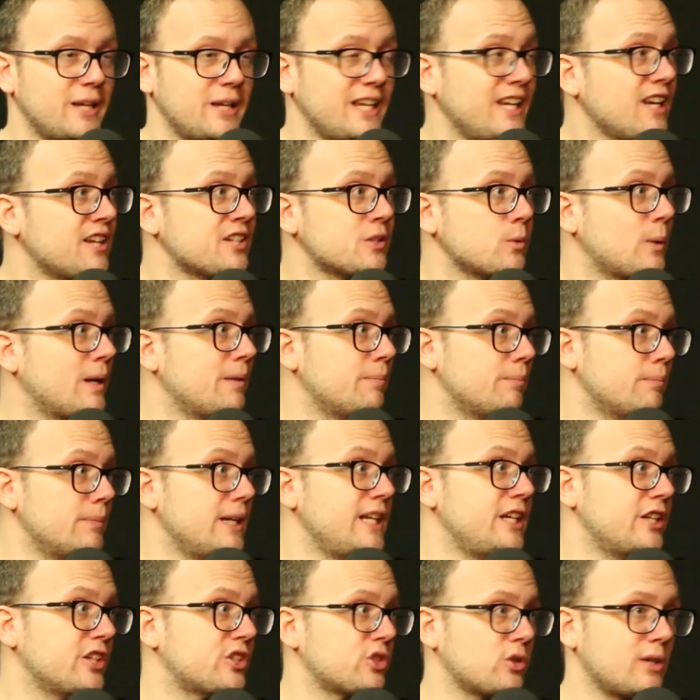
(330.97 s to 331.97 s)
He underwent
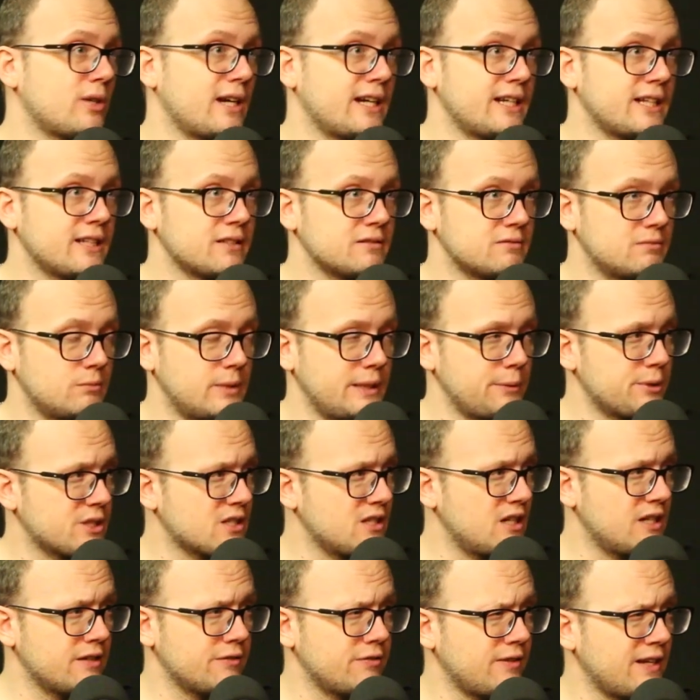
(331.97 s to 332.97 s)
media training when he was
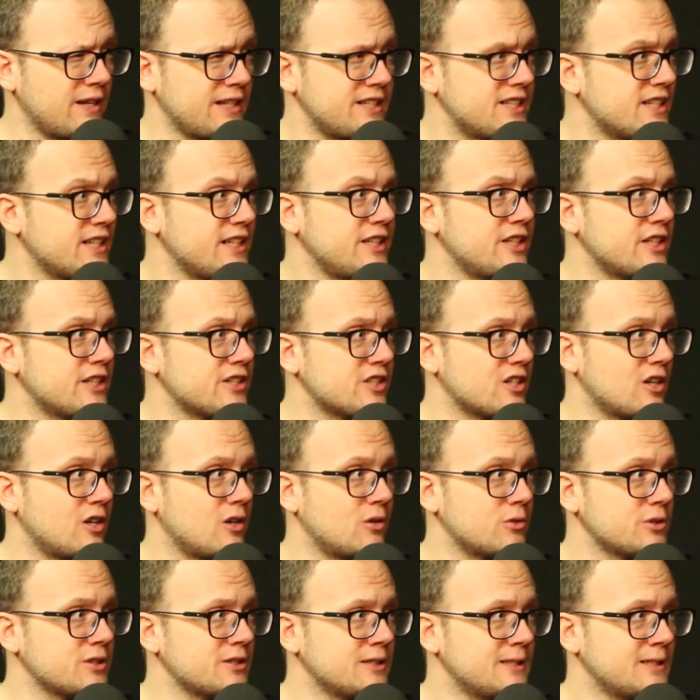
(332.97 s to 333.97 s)
kind of 18 years
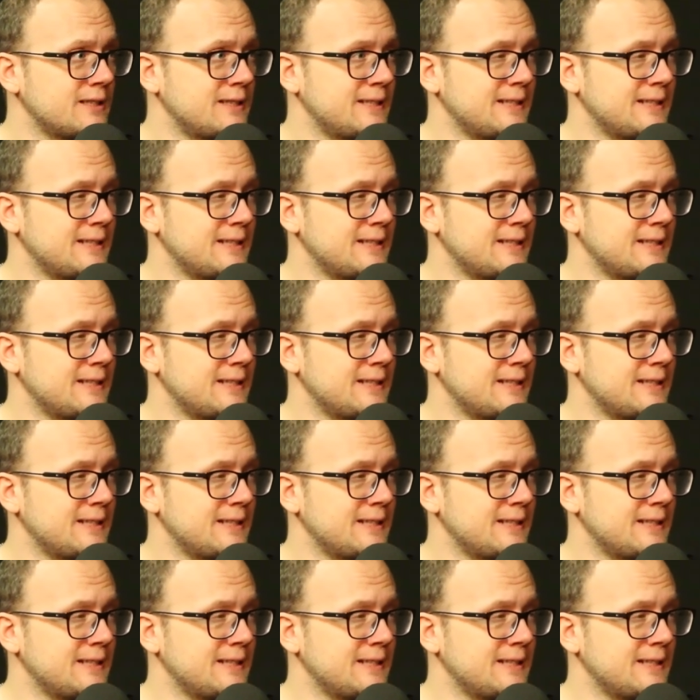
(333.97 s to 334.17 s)
old.